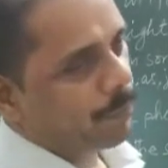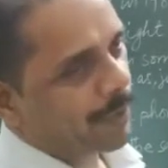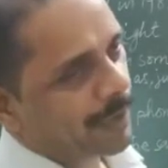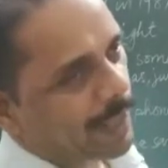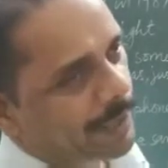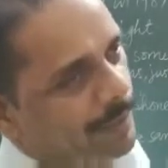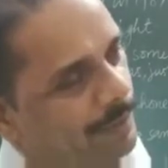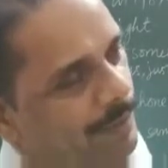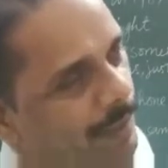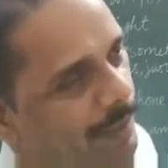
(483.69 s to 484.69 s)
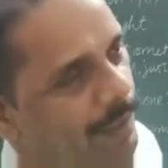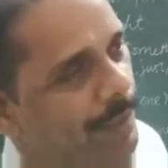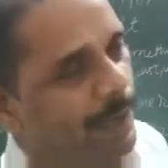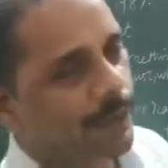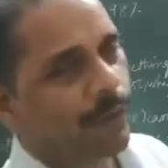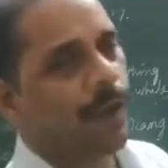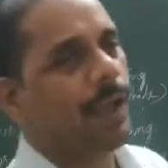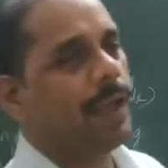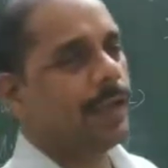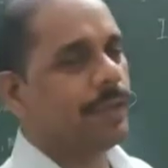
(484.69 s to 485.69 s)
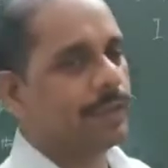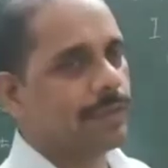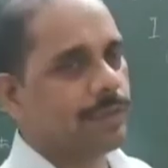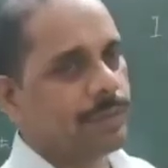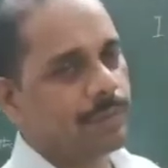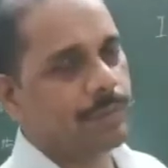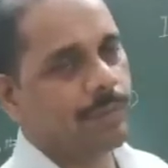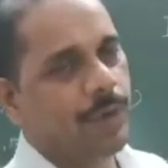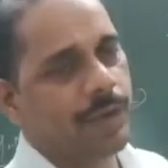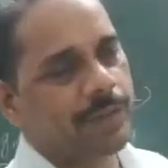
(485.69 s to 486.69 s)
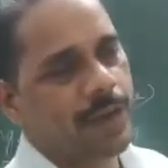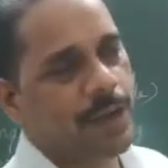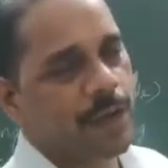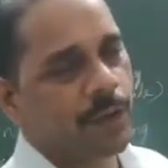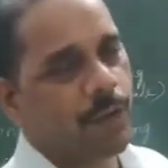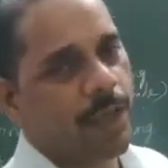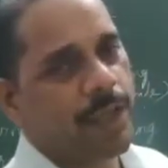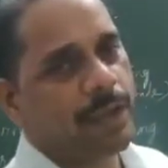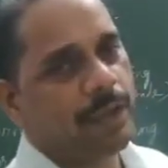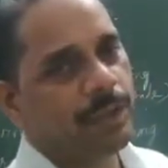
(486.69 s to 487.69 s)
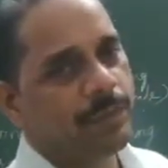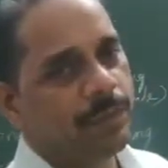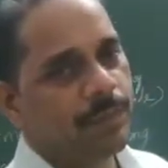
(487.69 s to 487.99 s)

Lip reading: Polite enquiries. What is an enquiry?